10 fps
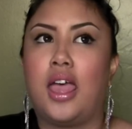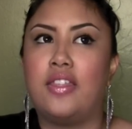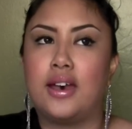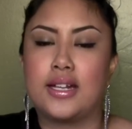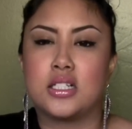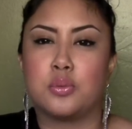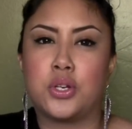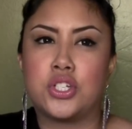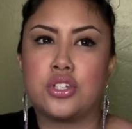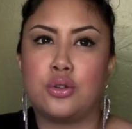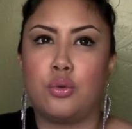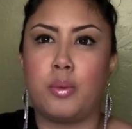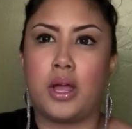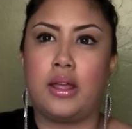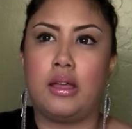And then I switched to
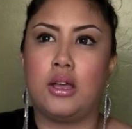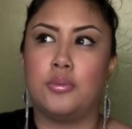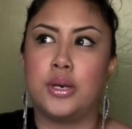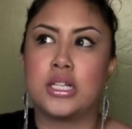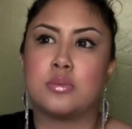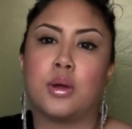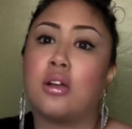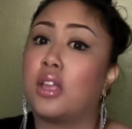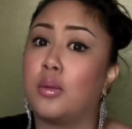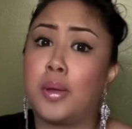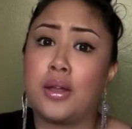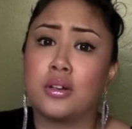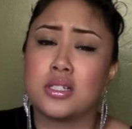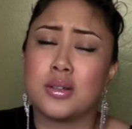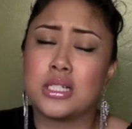my NYX Brow Cake Powder
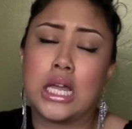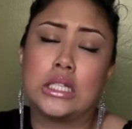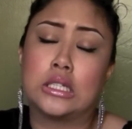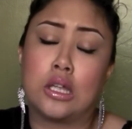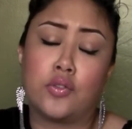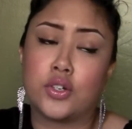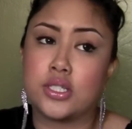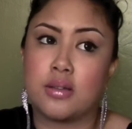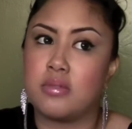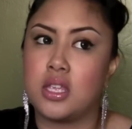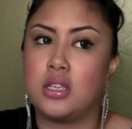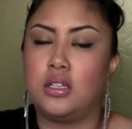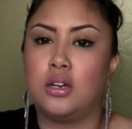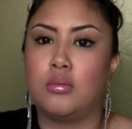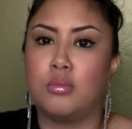because I was kind of looking for something,
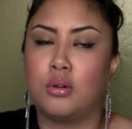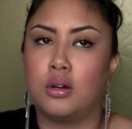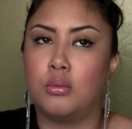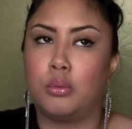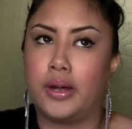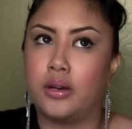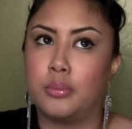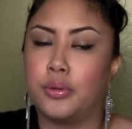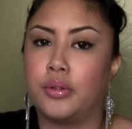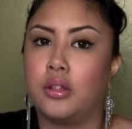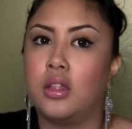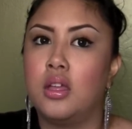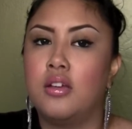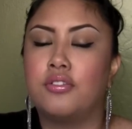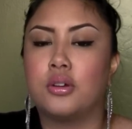you know, more wearable
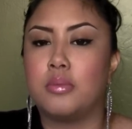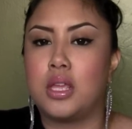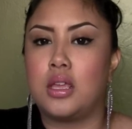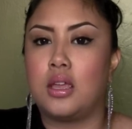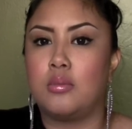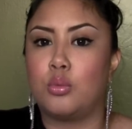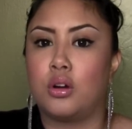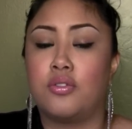for me and more